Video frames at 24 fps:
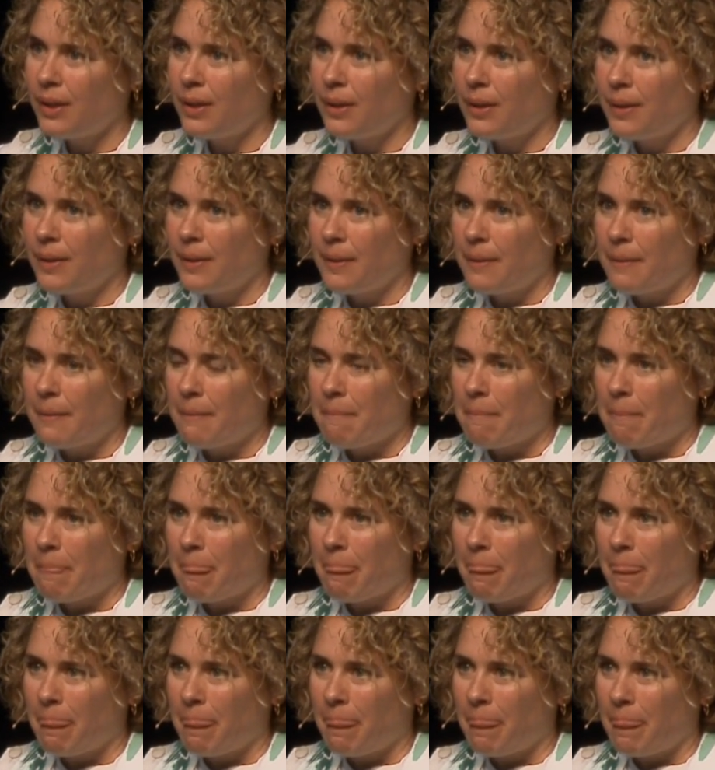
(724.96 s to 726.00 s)

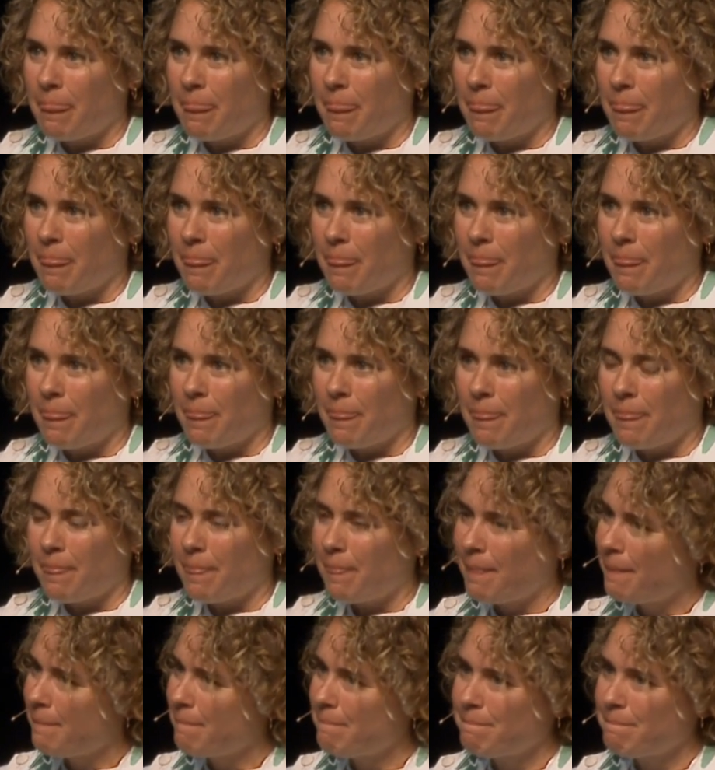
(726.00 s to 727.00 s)
(silence)